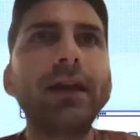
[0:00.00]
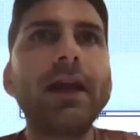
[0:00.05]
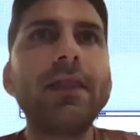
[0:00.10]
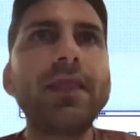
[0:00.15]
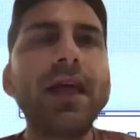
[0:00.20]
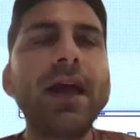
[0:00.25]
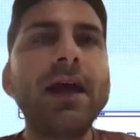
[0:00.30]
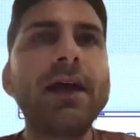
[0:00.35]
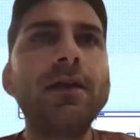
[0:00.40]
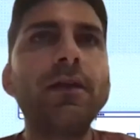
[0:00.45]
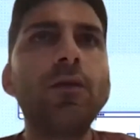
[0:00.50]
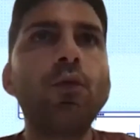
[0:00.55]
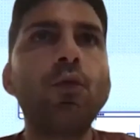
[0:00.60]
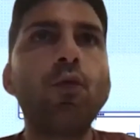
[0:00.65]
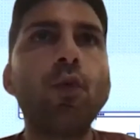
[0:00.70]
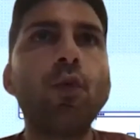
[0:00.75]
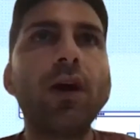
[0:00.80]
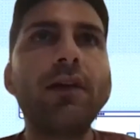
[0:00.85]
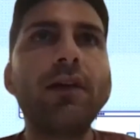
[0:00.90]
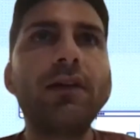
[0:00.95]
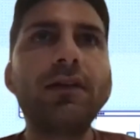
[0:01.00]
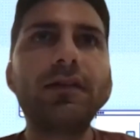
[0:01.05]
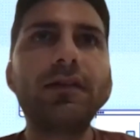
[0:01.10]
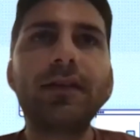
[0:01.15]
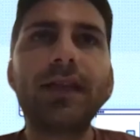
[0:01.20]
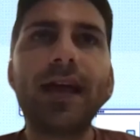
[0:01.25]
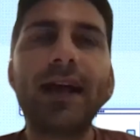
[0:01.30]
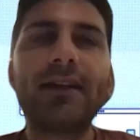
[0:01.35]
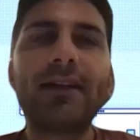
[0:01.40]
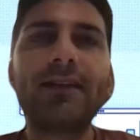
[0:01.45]
And then once
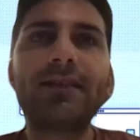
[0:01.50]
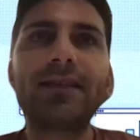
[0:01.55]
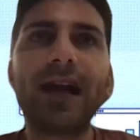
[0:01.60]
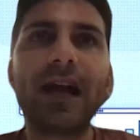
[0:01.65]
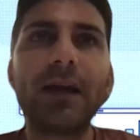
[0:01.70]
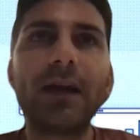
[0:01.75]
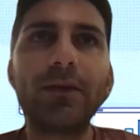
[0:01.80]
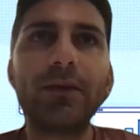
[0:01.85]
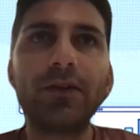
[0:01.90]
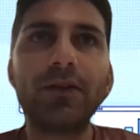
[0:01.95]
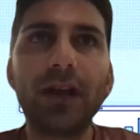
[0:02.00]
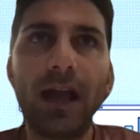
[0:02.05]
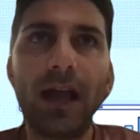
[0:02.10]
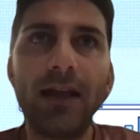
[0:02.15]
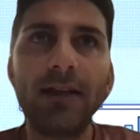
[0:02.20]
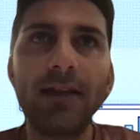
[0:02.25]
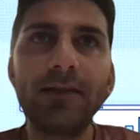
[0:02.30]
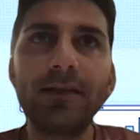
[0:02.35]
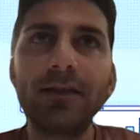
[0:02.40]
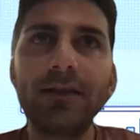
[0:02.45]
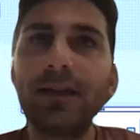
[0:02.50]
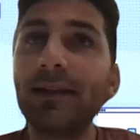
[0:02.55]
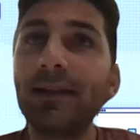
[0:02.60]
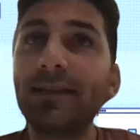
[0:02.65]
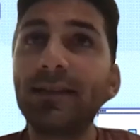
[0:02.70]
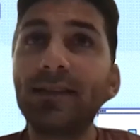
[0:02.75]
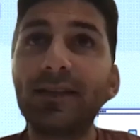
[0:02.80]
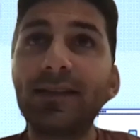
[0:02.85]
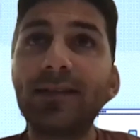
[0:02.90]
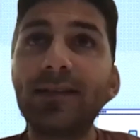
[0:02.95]
that timer ends,
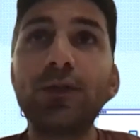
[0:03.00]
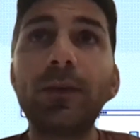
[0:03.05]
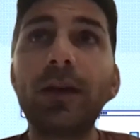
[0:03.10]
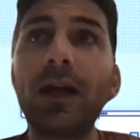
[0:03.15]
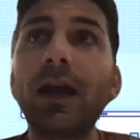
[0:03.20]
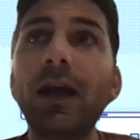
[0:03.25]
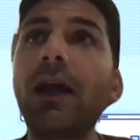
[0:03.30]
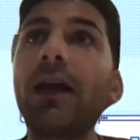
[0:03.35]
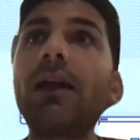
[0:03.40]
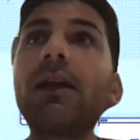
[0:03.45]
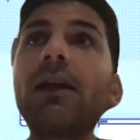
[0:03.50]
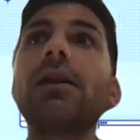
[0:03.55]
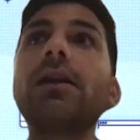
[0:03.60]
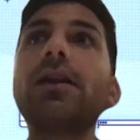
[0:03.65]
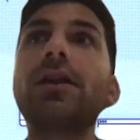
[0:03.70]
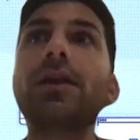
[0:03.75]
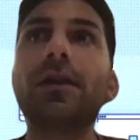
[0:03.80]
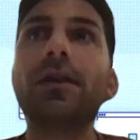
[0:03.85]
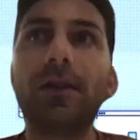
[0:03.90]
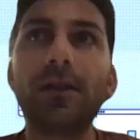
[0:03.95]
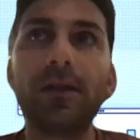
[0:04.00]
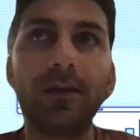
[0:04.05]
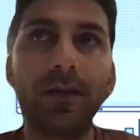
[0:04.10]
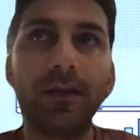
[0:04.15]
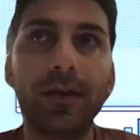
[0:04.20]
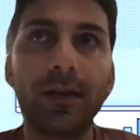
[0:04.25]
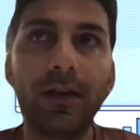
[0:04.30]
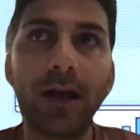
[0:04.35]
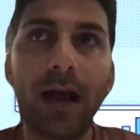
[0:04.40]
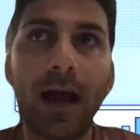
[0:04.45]
let's assume
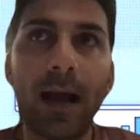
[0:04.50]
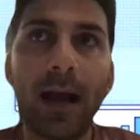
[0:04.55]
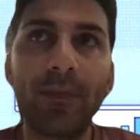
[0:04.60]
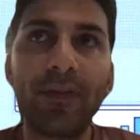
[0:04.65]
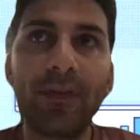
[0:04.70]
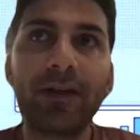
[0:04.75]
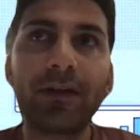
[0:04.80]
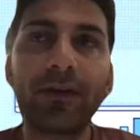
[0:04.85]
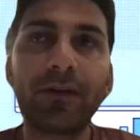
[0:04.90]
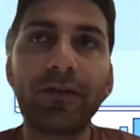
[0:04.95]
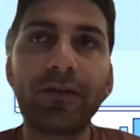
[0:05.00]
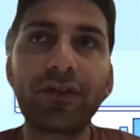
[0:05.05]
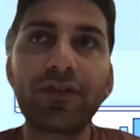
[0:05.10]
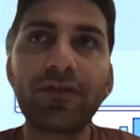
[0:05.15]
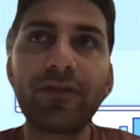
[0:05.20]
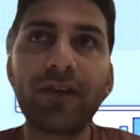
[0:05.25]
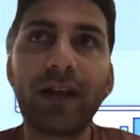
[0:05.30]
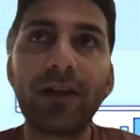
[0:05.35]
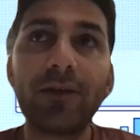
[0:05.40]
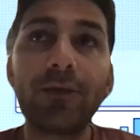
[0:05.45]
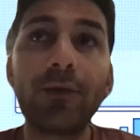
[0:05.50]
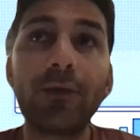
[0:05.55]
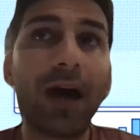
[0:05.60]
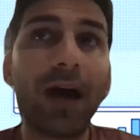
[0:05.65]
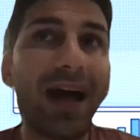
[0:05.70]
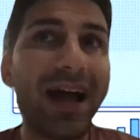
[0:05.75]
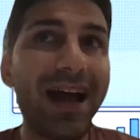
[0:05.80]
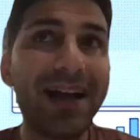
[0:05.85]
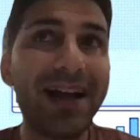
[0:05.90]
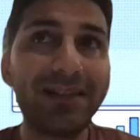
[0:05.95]
the update conversion value
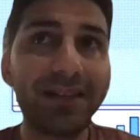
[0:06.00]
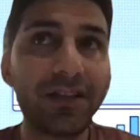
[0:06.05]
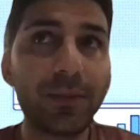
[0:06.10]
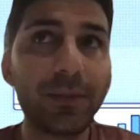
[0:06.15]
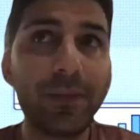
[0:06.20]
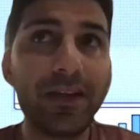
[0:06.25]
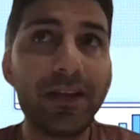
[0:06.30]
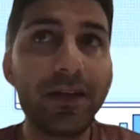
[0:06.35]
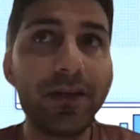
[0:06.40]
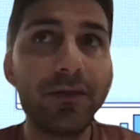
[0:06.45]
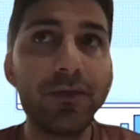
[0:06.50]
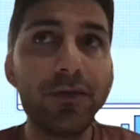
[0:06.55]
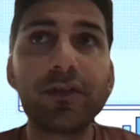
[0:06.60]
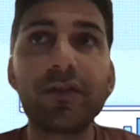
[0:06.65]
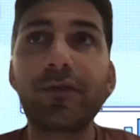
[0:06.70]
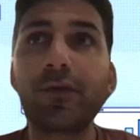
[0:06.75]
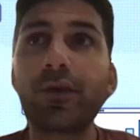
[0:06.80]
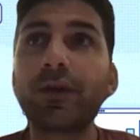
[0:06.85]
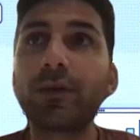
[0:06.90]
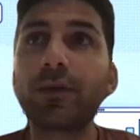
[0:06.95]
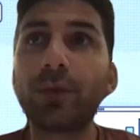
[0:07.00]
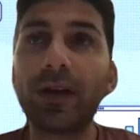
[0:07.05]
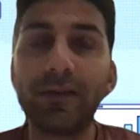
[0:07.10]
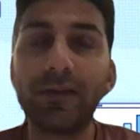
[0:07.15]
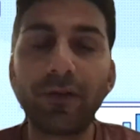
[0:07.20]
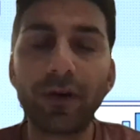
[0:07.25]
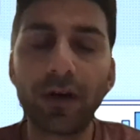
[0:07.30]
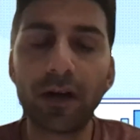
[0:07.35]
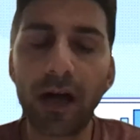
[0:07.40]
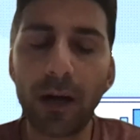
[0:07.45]
hasn't been used for
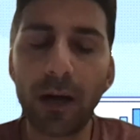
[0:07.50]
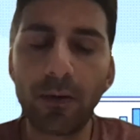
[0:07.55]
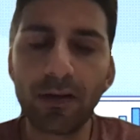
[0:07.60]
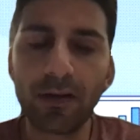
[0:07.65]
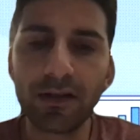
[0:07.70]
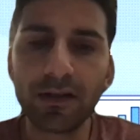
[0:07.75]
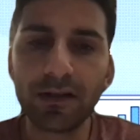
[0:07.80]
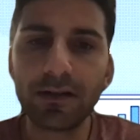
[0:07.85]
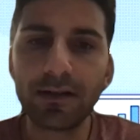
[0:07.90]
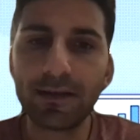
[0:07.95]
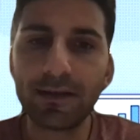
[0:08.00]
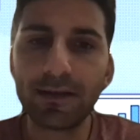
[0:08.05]
24 hours.